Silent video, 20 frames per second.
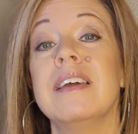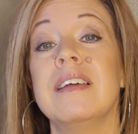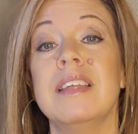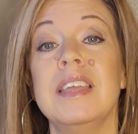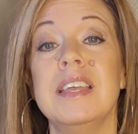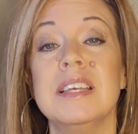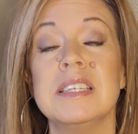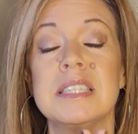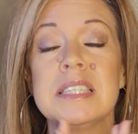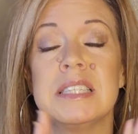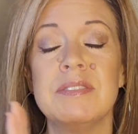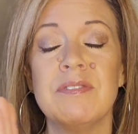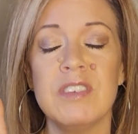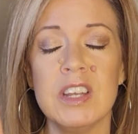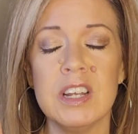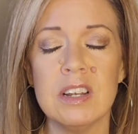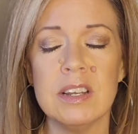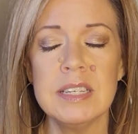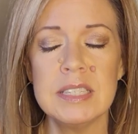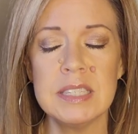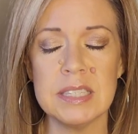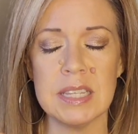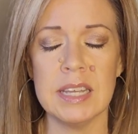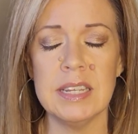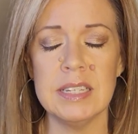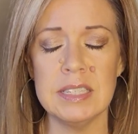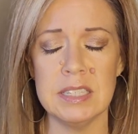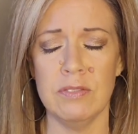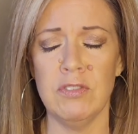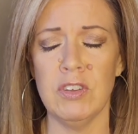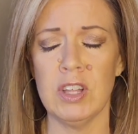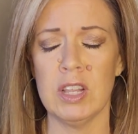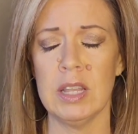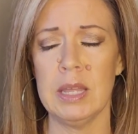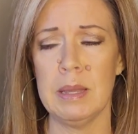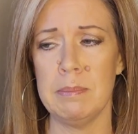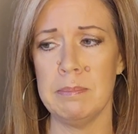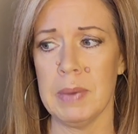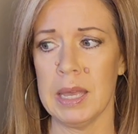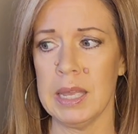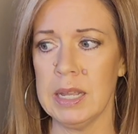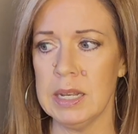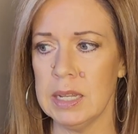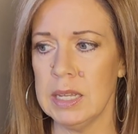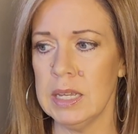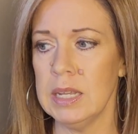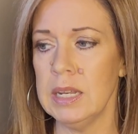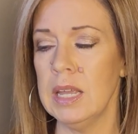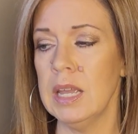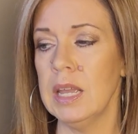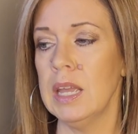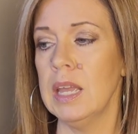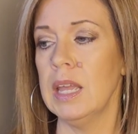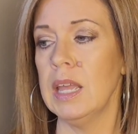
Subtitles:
And he is very scientifically minded.